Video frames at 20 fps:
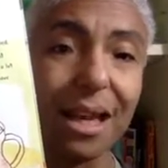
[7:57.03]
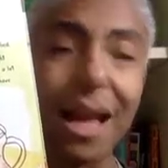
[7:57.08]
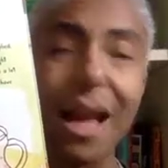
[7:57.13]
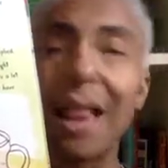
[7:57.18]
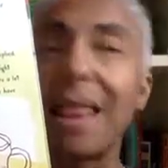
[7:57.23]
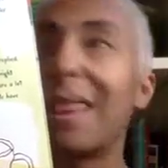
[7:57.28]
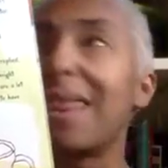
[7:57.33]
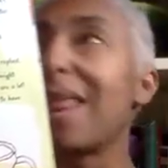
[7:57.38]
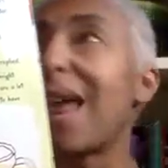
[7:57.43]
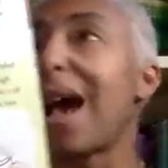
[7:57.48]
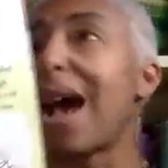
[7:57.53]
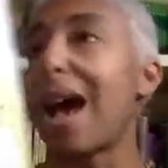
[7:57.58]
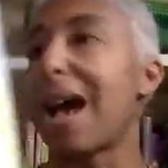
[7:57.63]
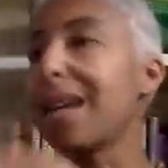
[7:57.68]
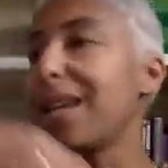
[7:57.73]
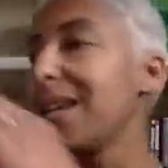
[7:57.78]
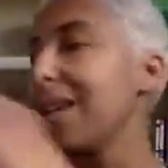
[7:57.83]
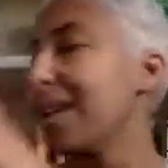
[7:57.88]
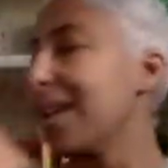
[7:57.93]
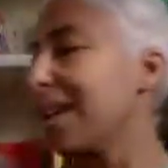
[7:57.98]
And that
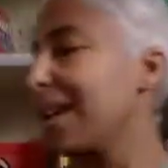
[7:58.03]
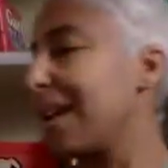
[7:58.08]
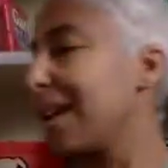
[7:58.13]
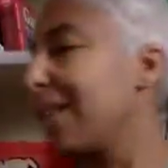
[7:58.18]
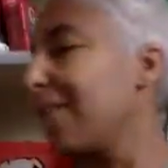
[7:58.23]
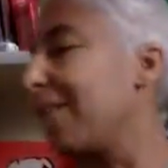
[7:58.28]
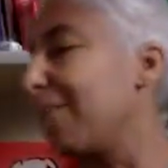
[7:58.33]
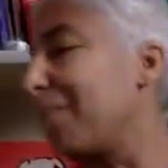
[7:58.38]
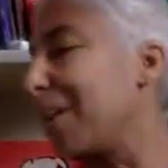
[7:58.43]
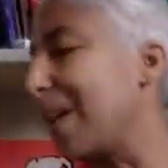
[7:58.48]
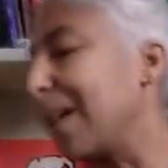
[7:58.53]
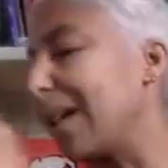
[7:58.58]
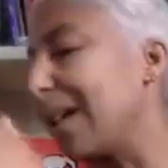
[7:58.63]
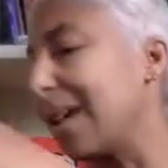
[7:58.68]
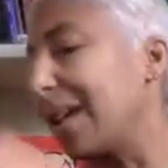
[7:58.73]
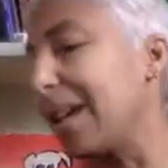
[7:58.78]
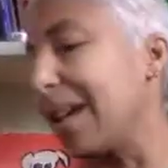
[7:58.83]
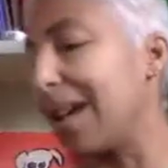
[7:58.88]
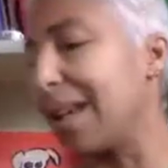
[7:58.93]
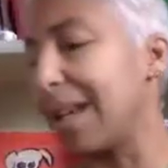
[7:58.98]
gave me
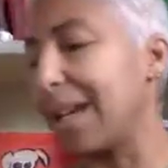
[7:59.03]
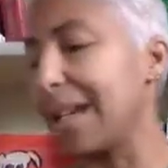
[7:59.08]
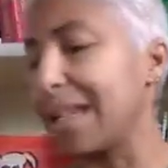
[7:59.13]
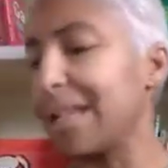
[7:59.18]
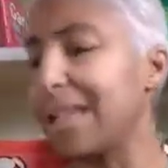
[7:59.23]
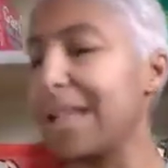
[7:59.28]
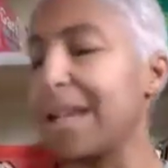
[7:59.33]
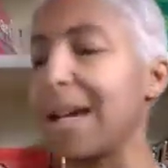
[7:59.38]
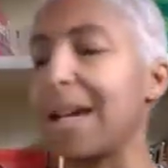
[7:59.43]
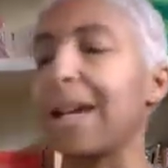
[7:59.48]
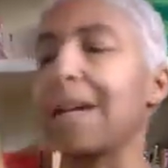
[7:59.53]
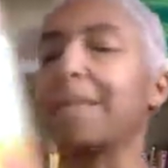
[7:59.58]
an idea.